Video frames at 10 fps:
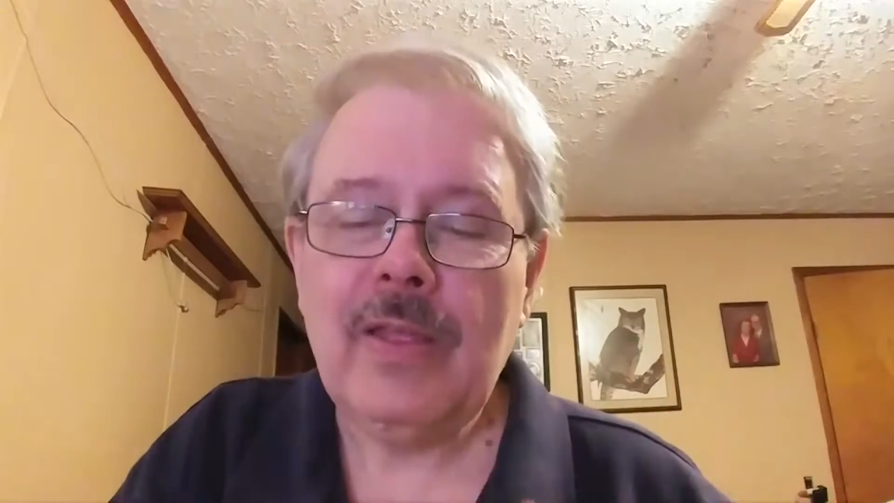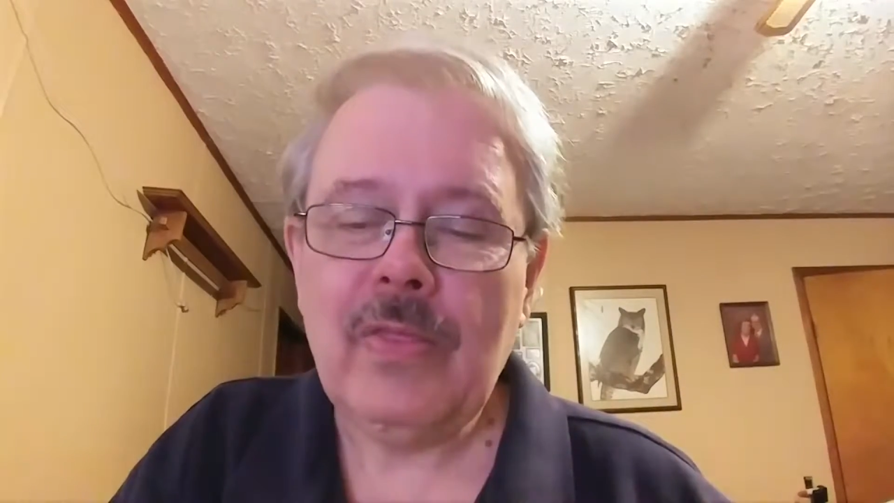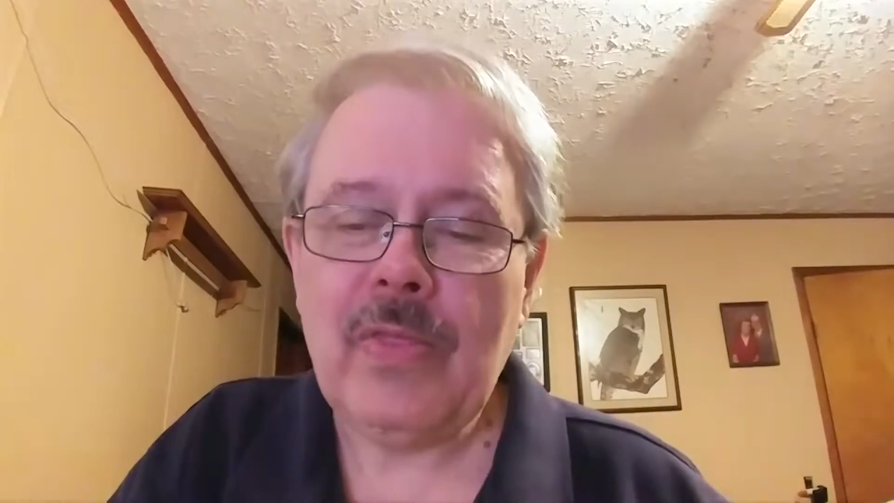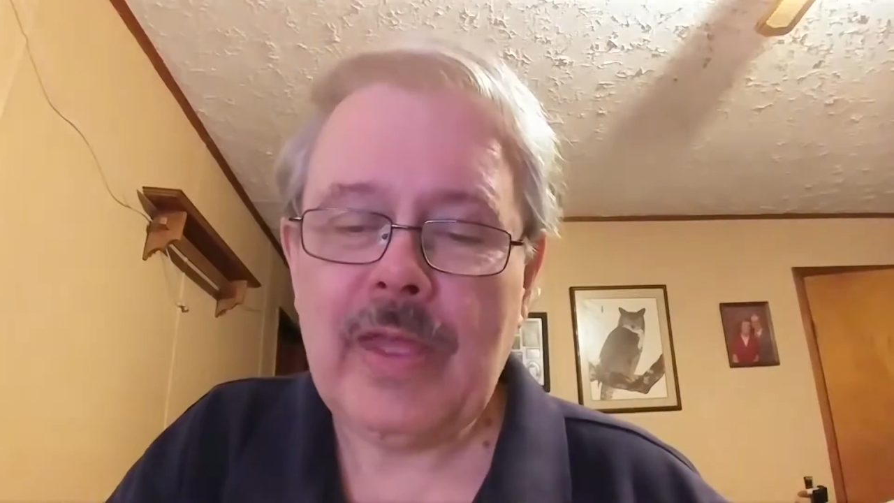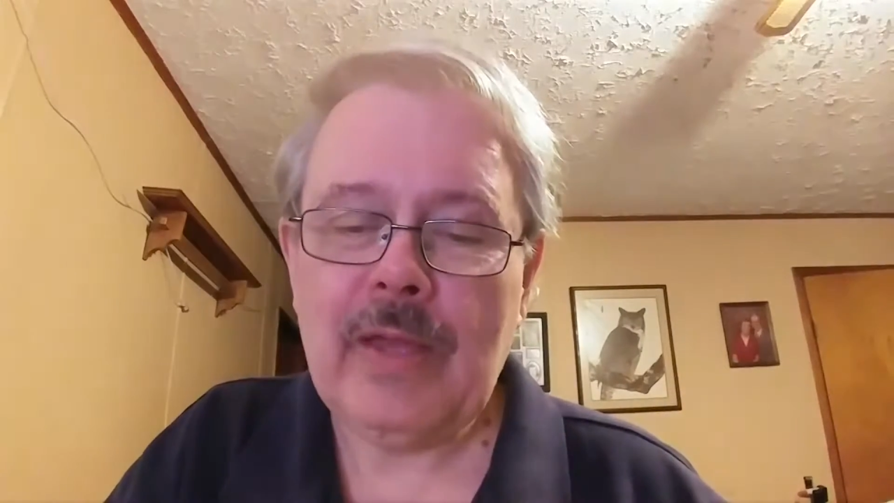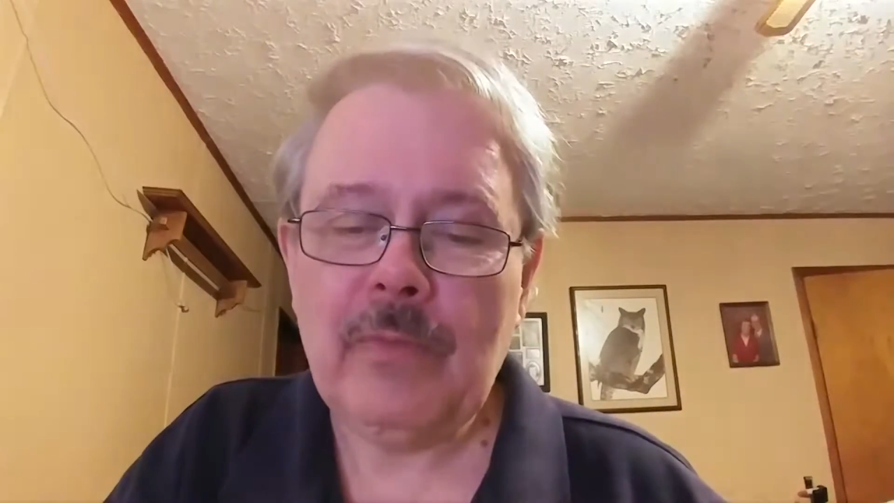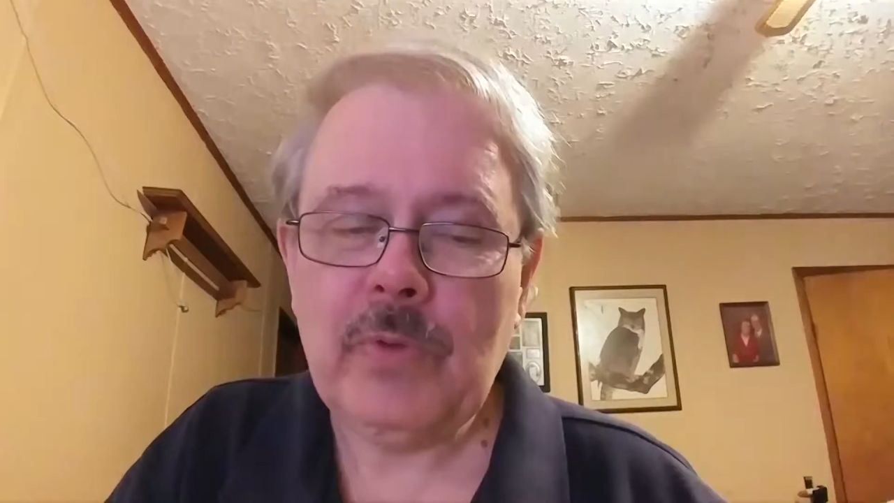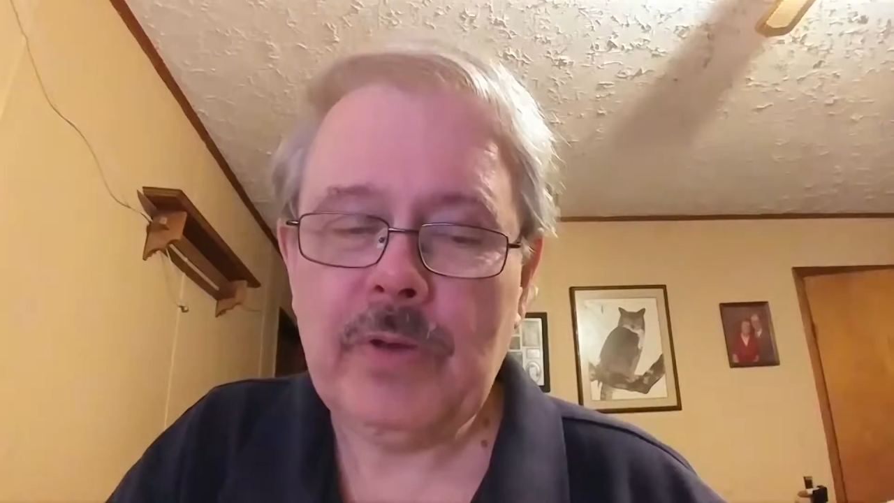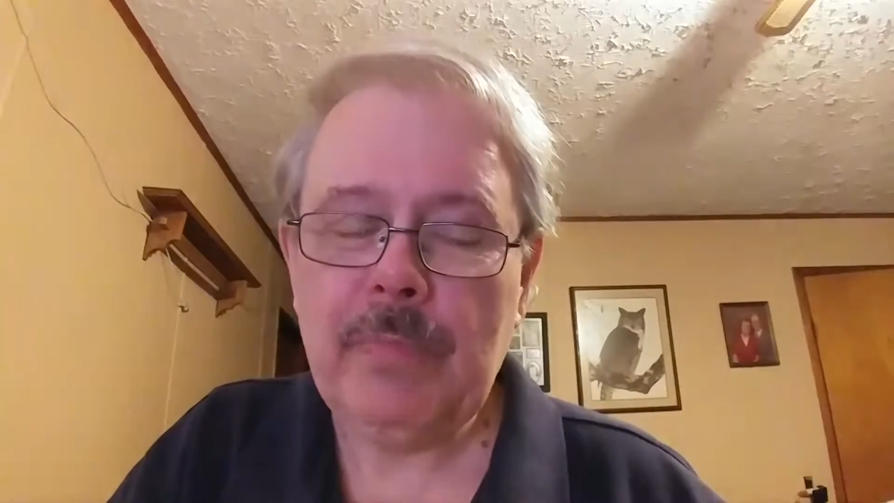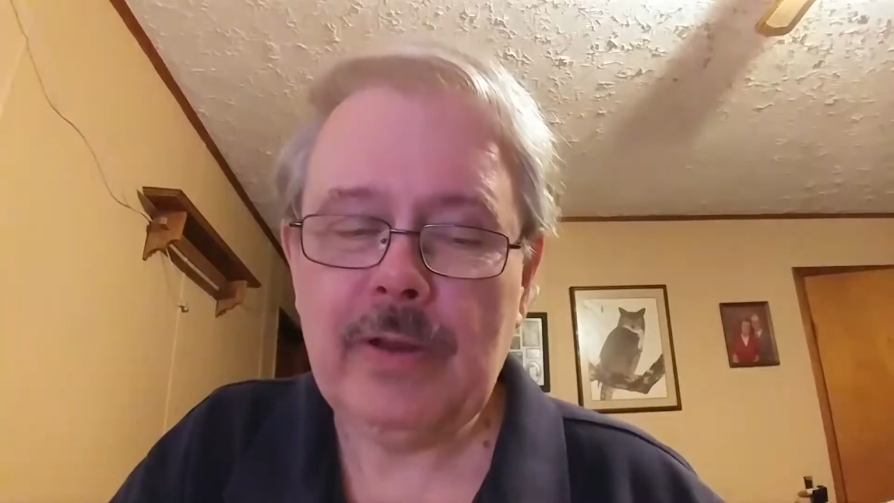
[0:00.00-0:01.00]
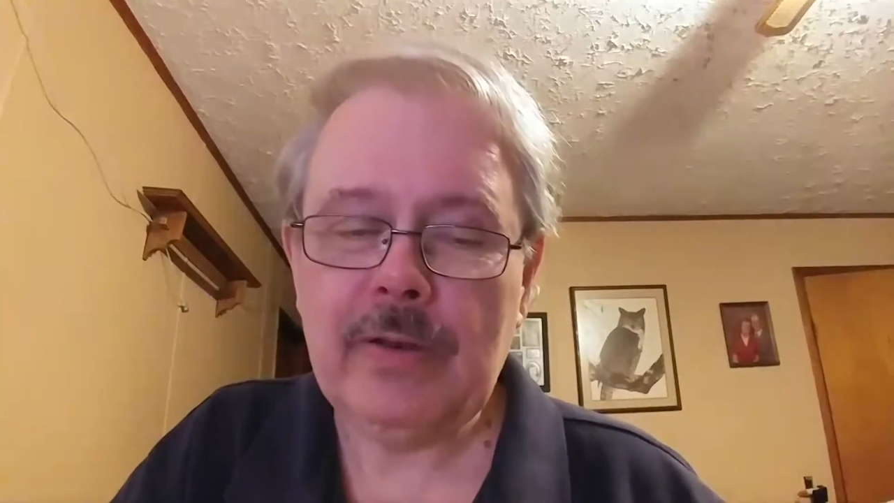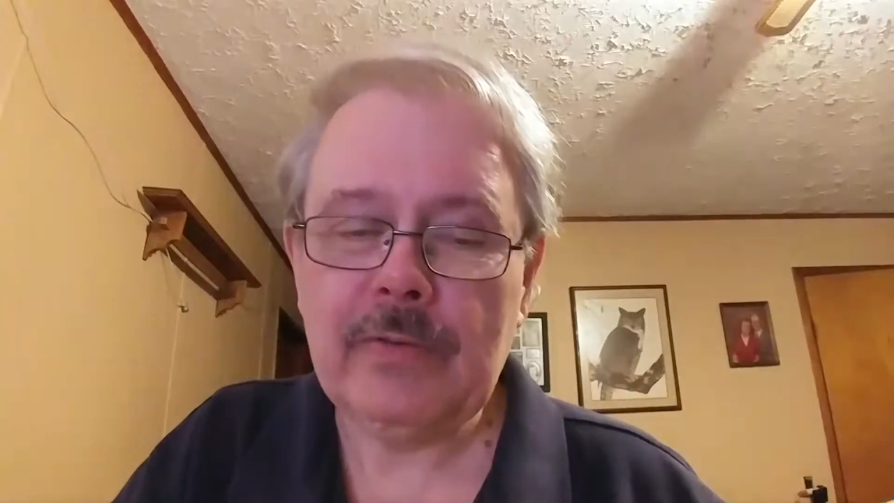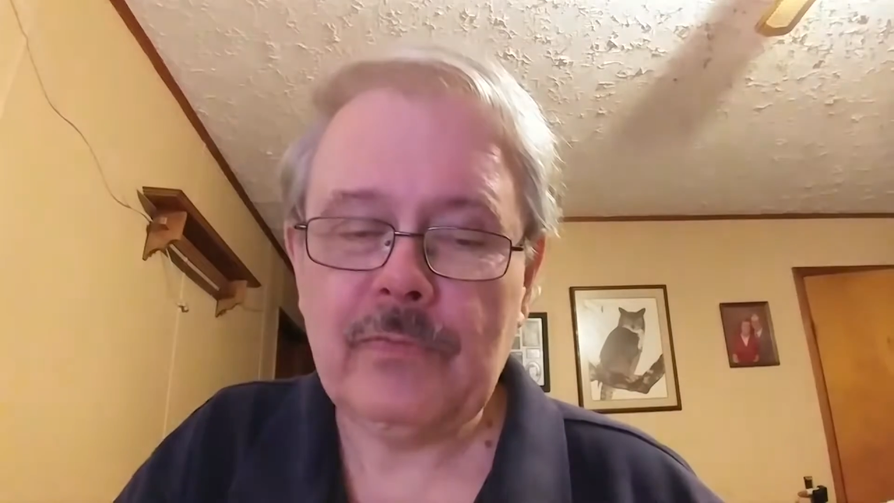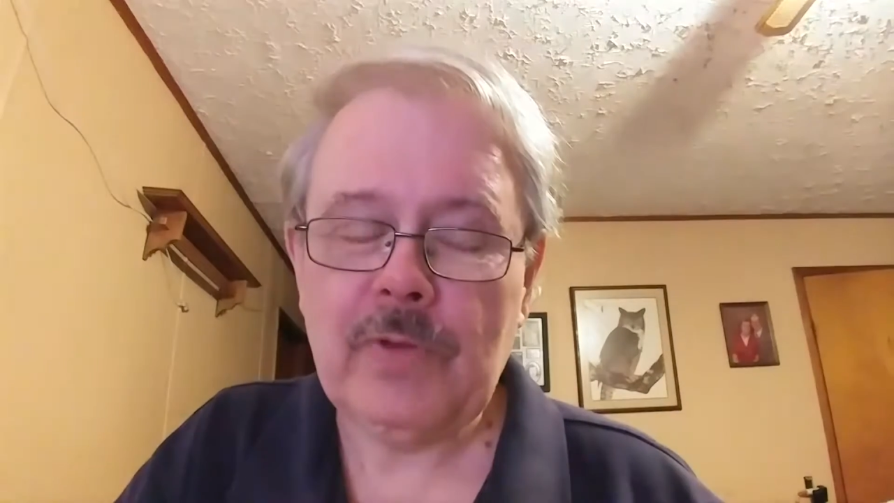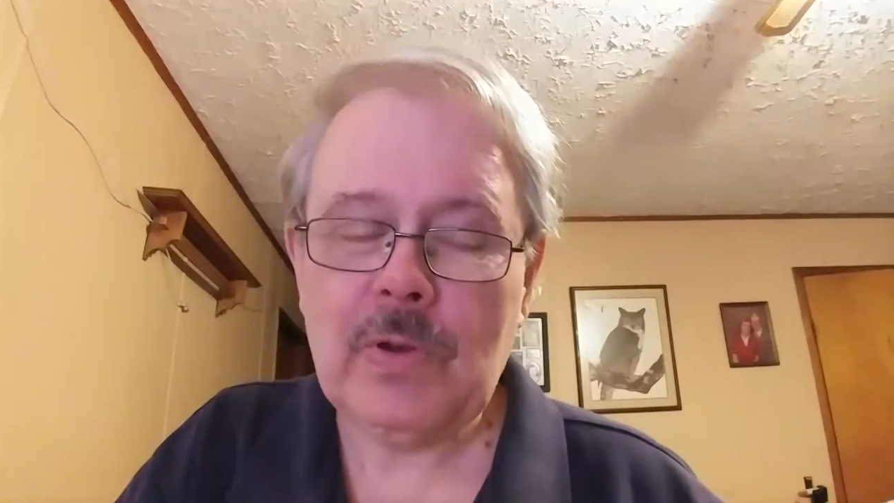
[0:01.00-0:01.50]
that would be in a
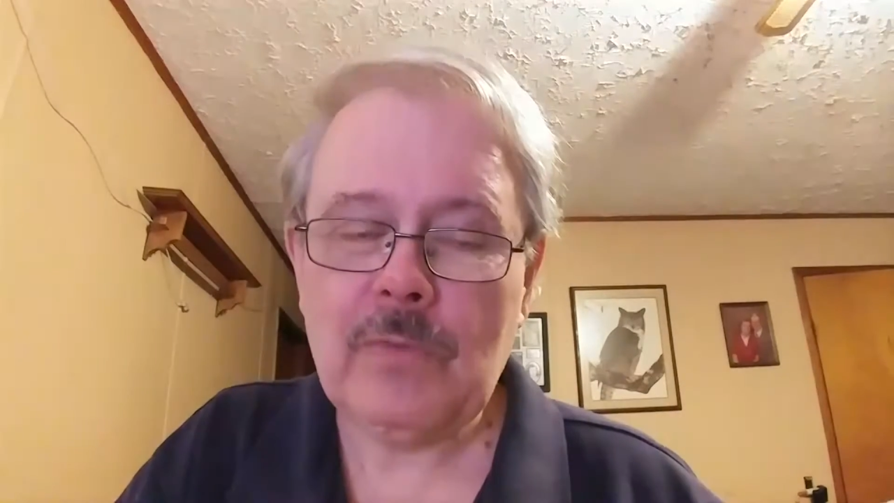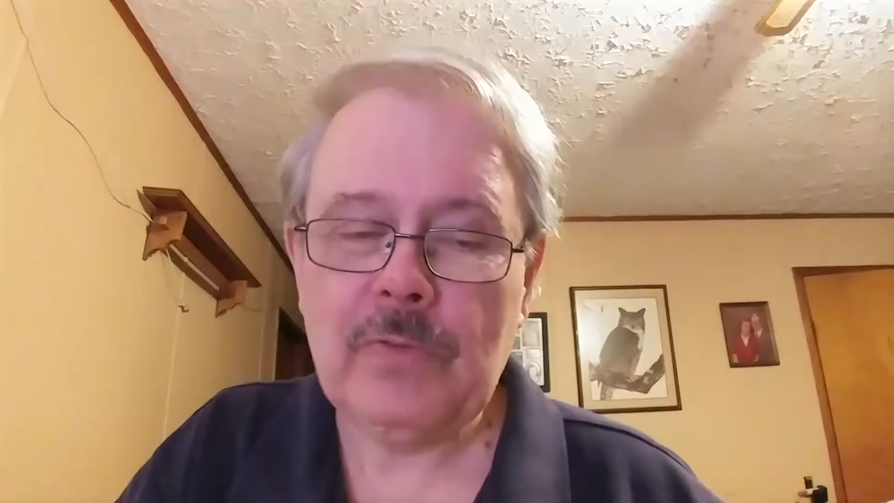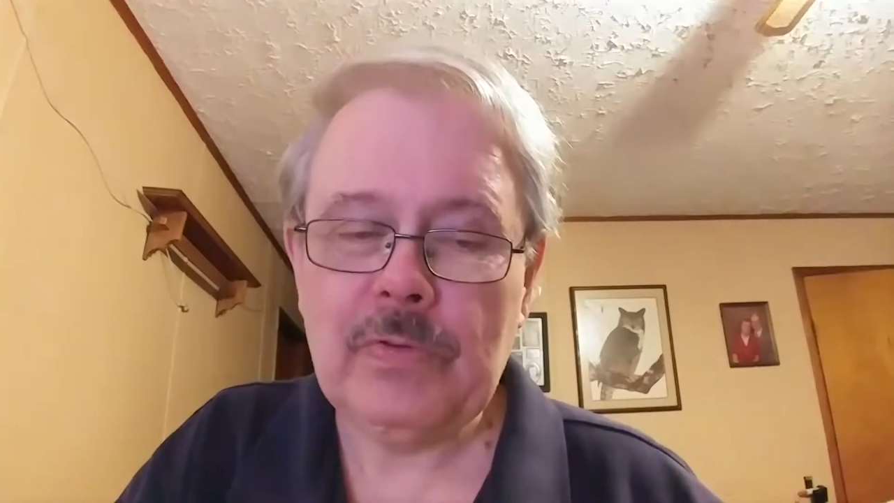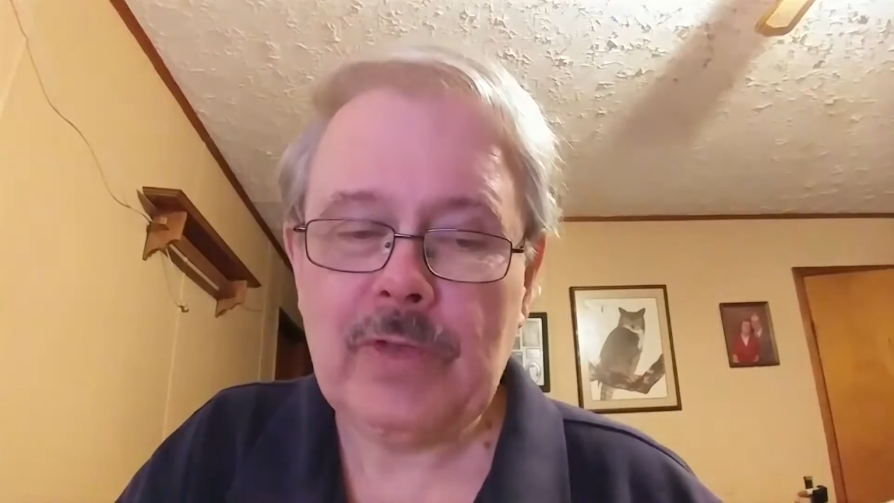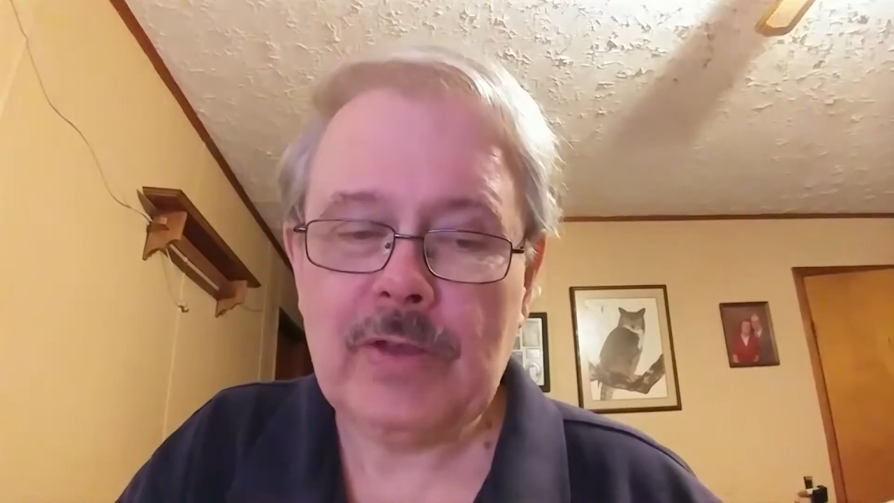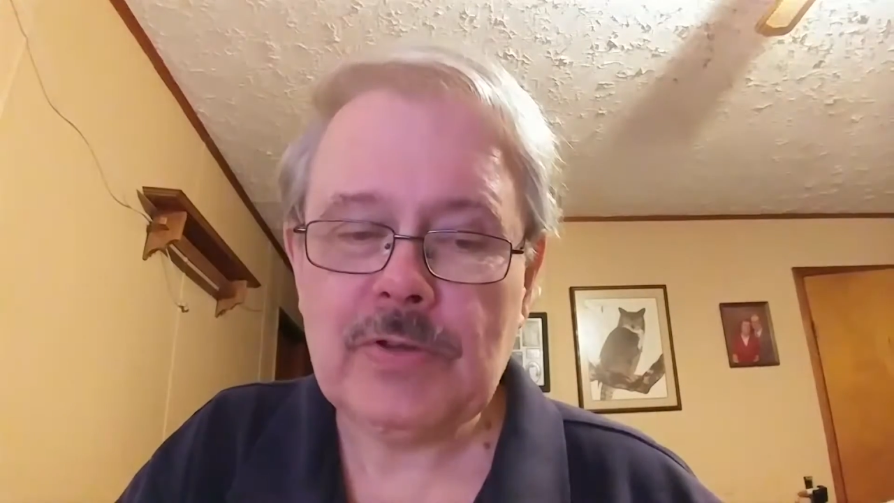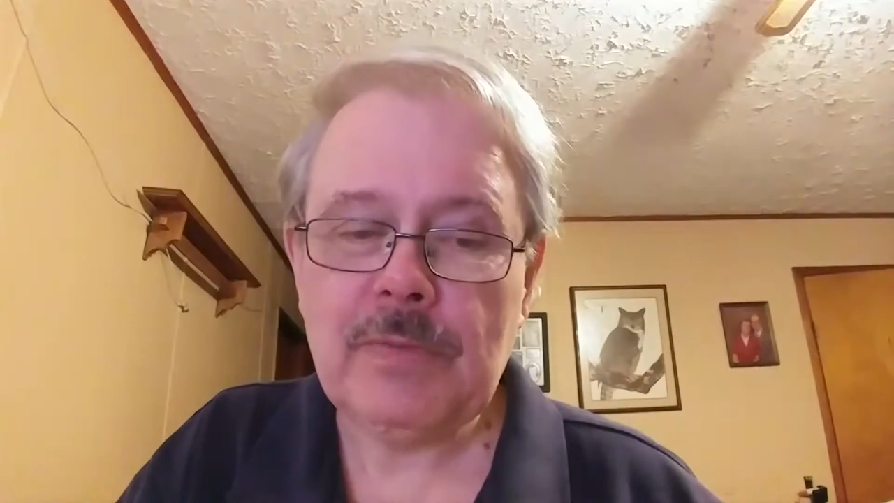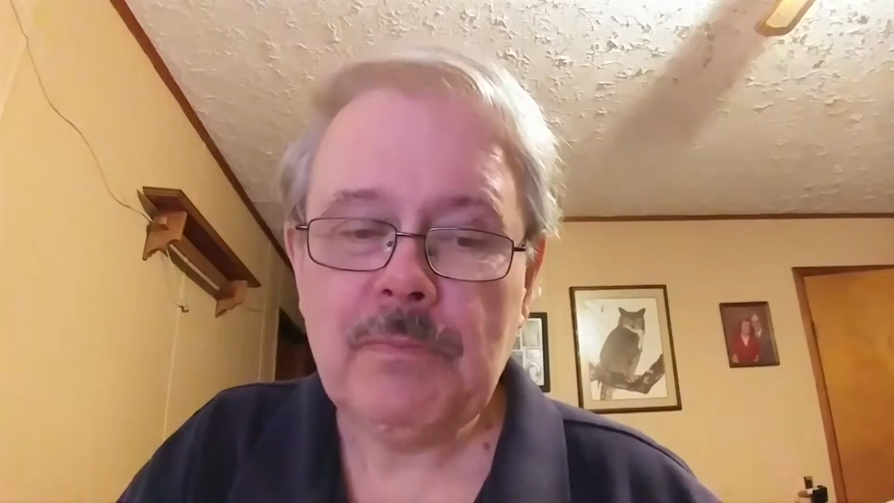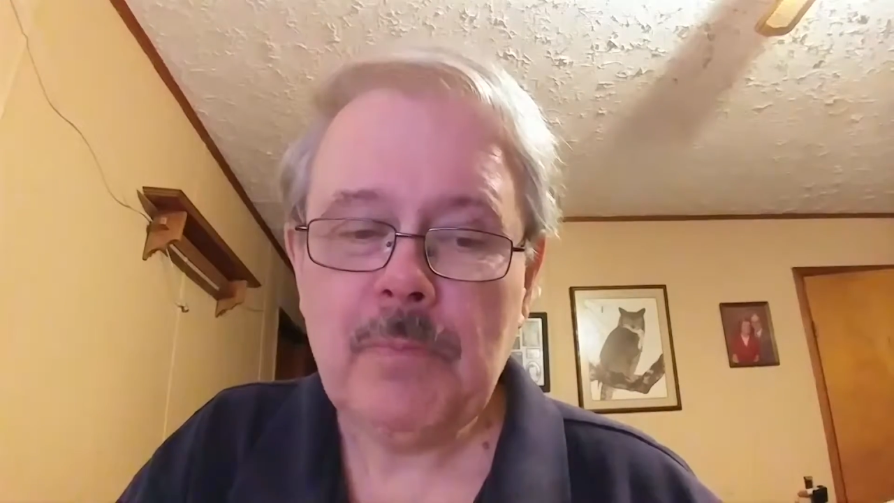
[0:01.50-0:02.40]
funeral procession.